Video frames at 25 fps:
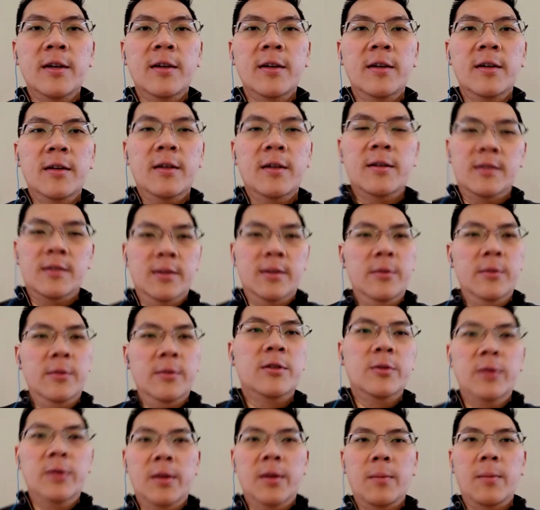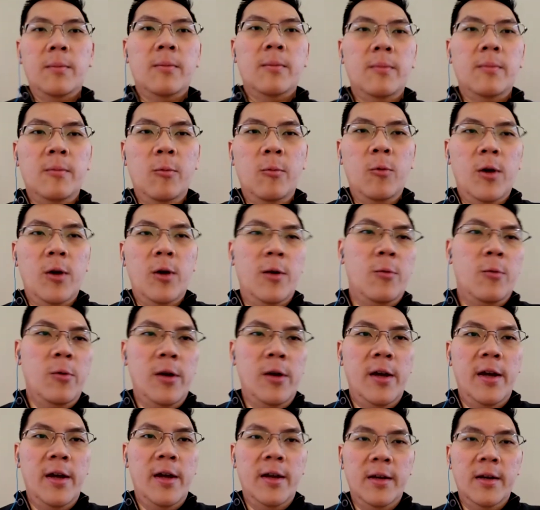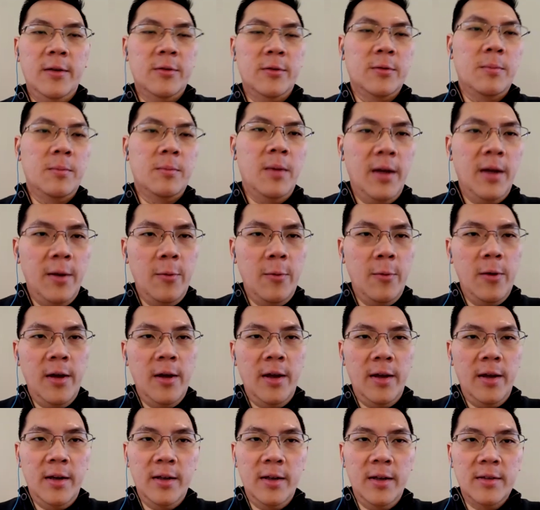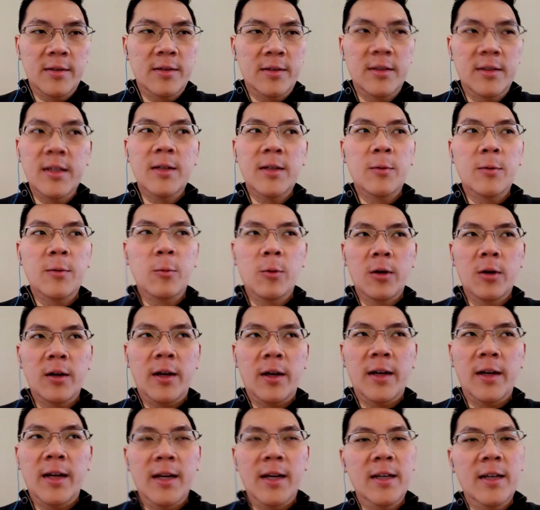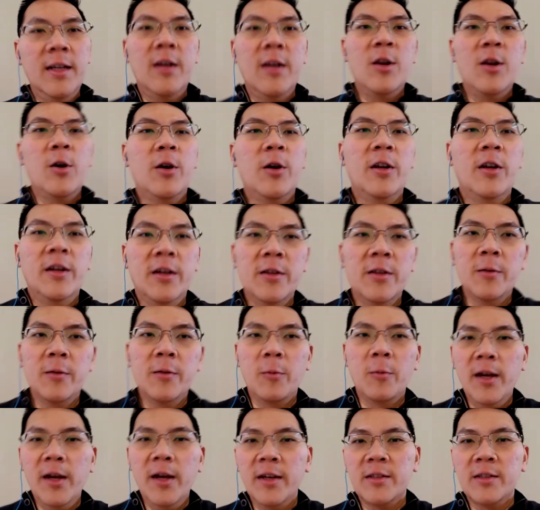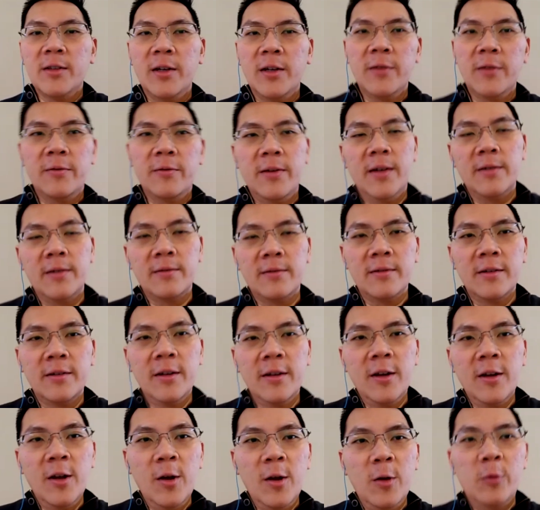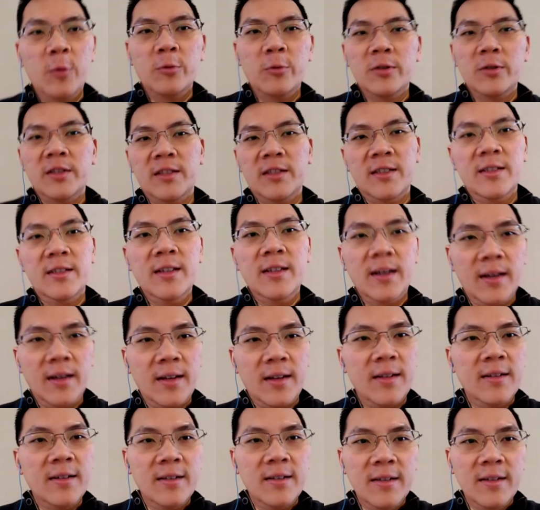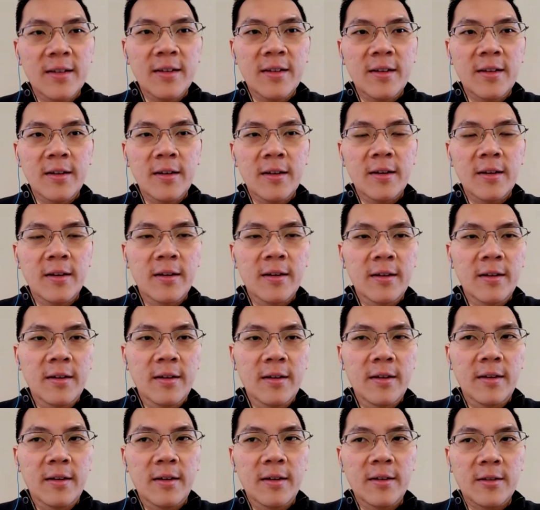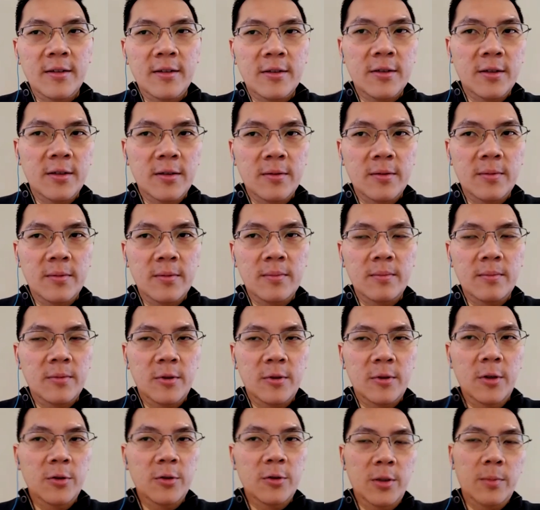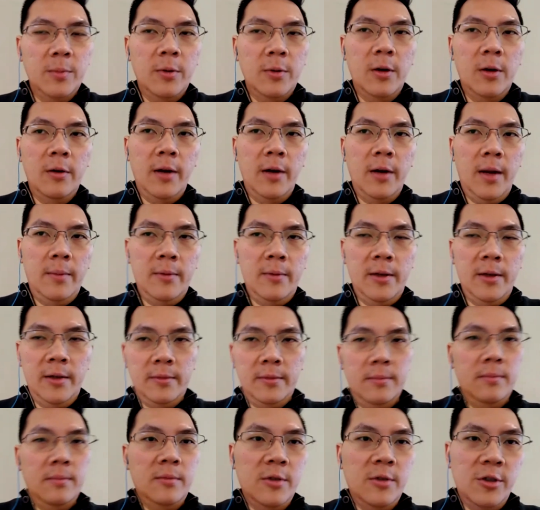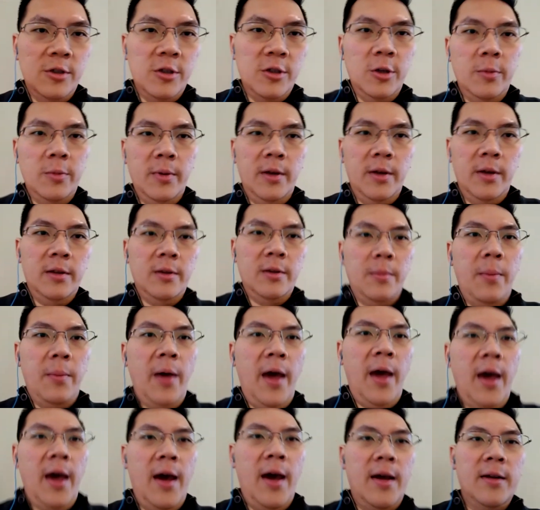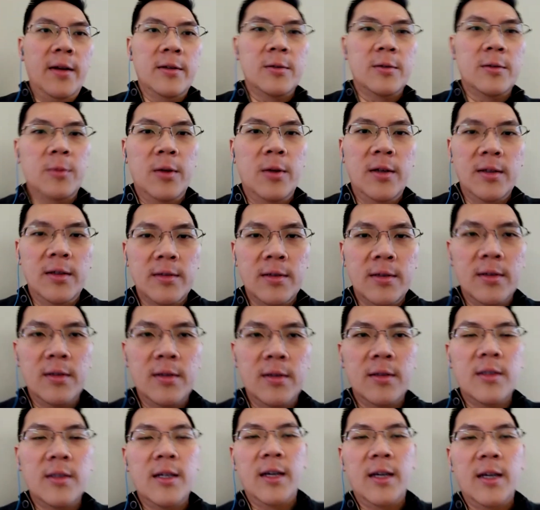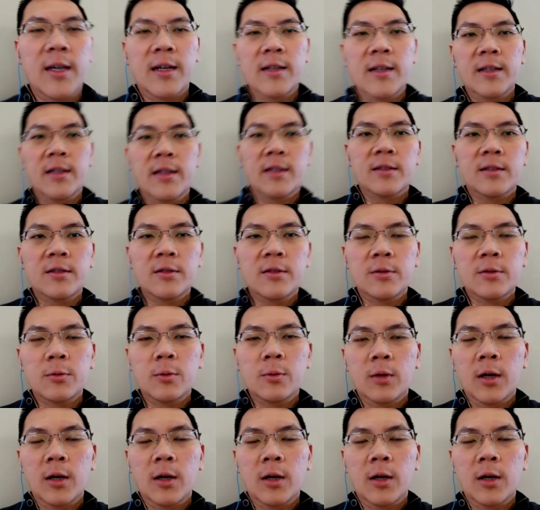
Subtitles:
Because I was doing one way and it was my way and it didn't work and I didn't know any other way. So I felt really stuck. And so coaching program like show me other path as well as other technique to